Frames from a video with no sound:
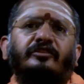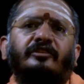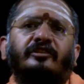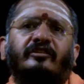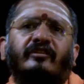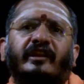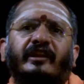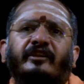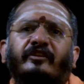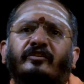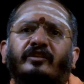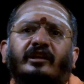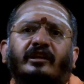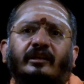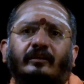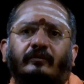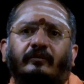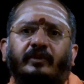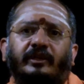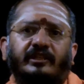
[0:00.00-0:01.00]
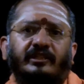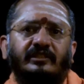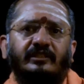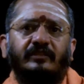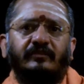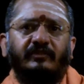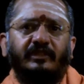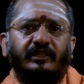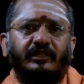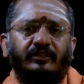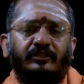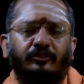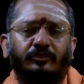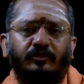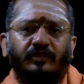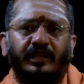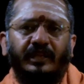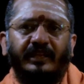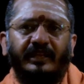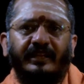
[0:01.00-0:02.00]
You're trying to accomplish something
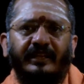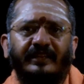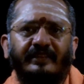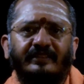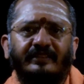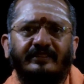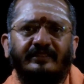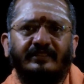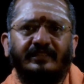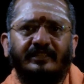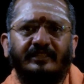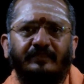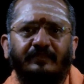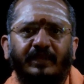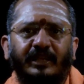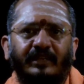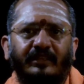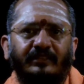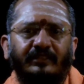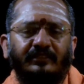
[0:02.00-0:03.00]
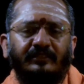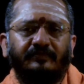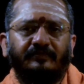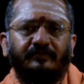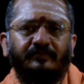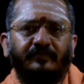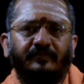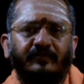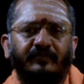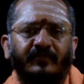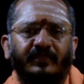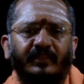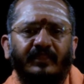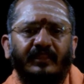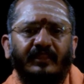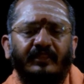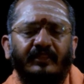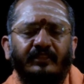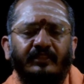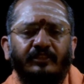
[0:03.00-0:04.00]
through that exercise pattern.
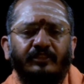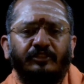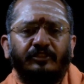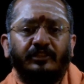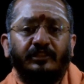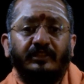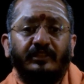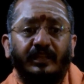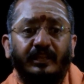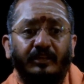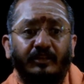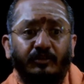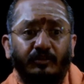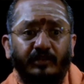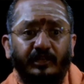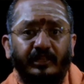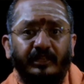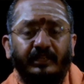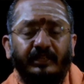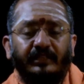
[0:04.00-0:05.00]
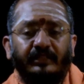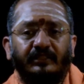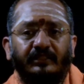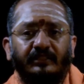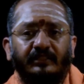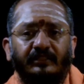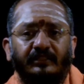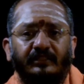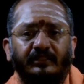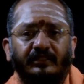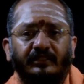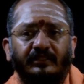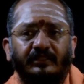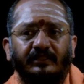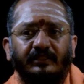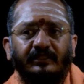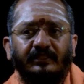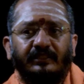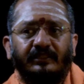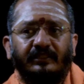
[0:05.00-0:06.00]
So in that routine,
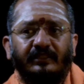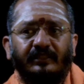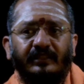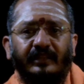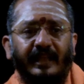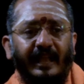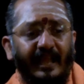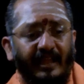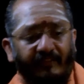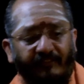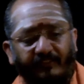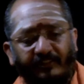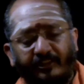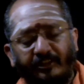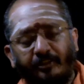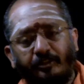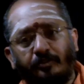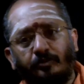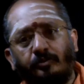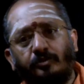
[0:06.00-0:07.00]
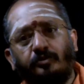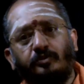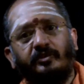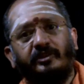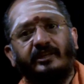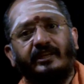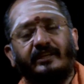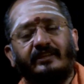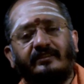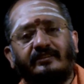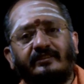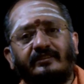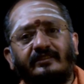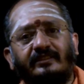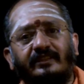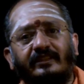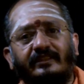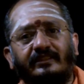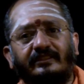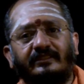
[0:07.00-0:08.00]
after you do the
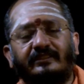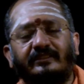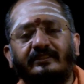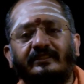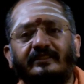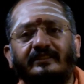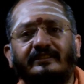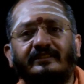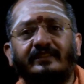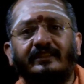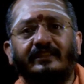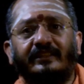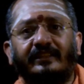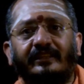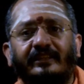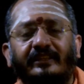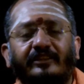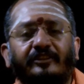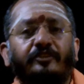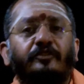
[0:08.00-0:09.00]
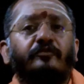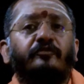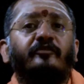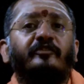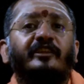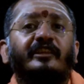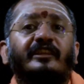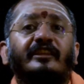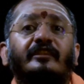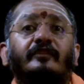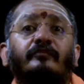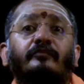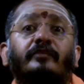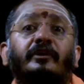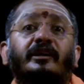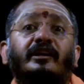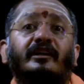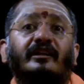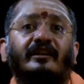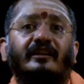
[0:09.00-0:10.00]
exercise, they say you feel the
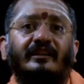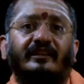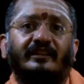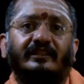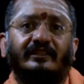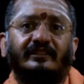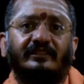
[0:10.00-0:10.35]
burn,